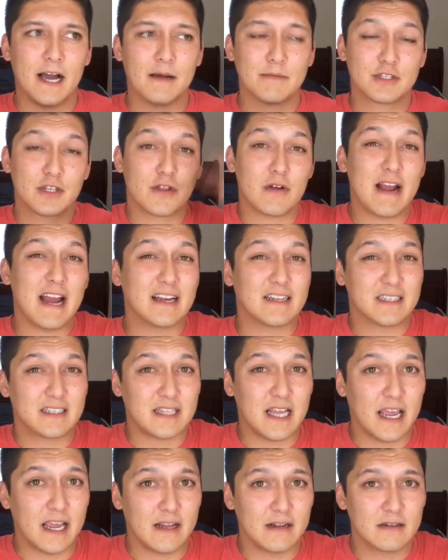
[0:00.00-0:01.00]
So they're out of
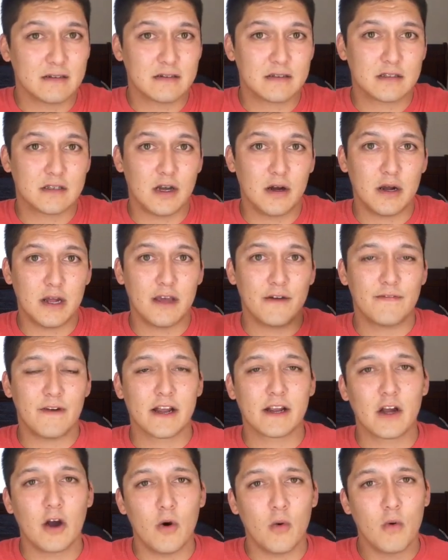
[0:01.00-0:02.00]
state. So if I
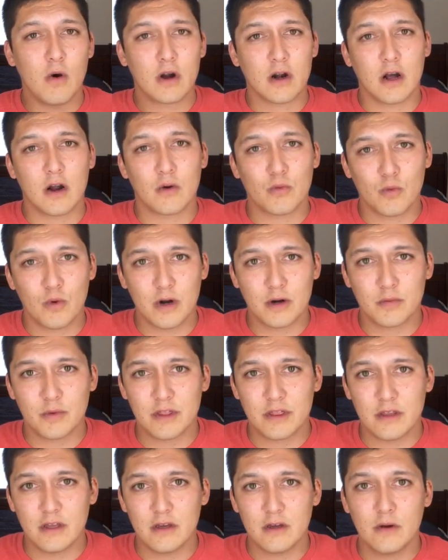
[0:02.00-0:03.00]
go one-on-one
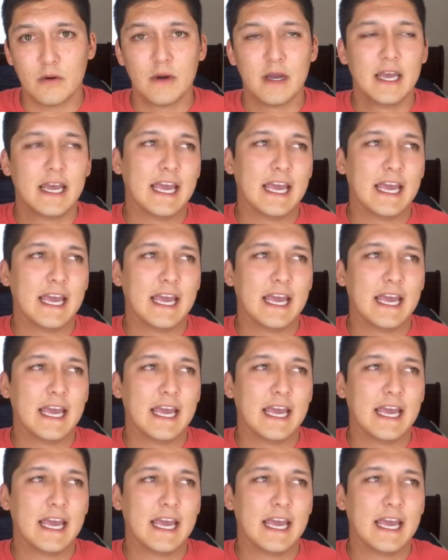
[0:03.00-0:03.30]
with you,